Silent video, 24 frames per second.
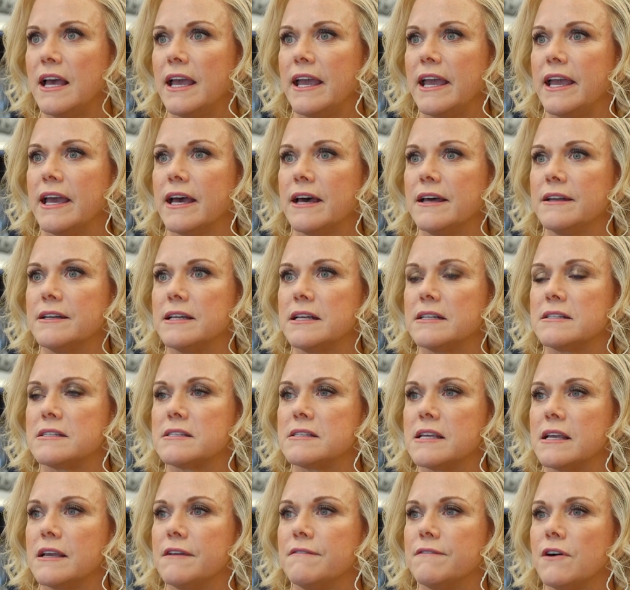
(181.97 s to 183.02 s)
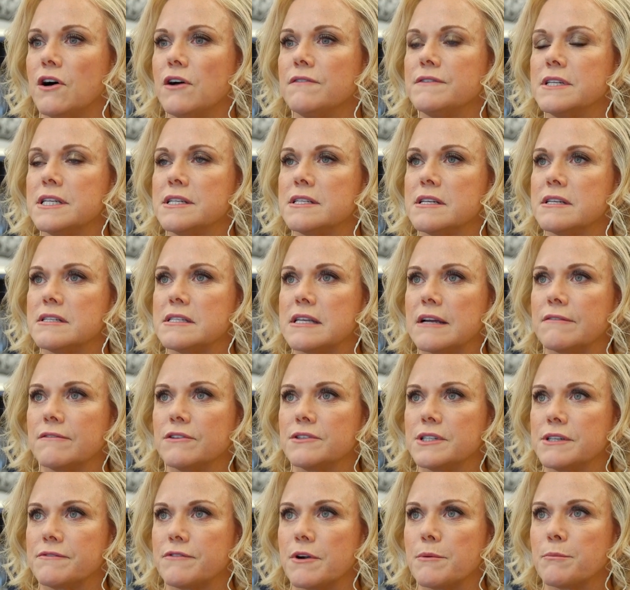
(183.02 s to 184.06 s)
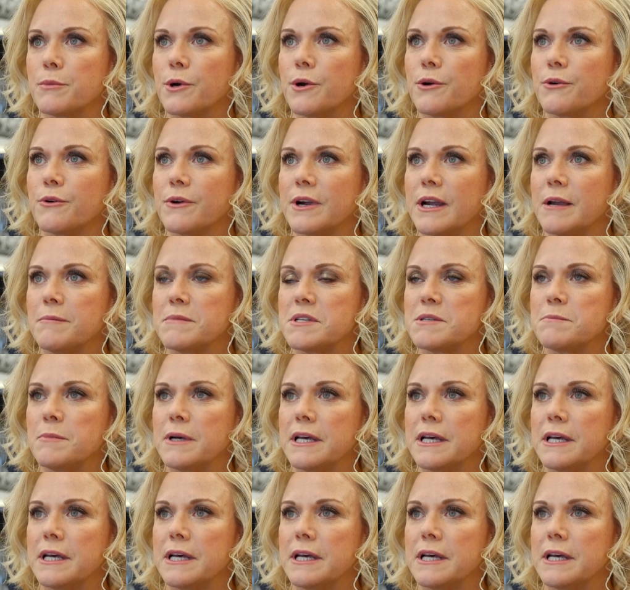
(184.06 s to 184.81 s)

and it's evolved into several different programs,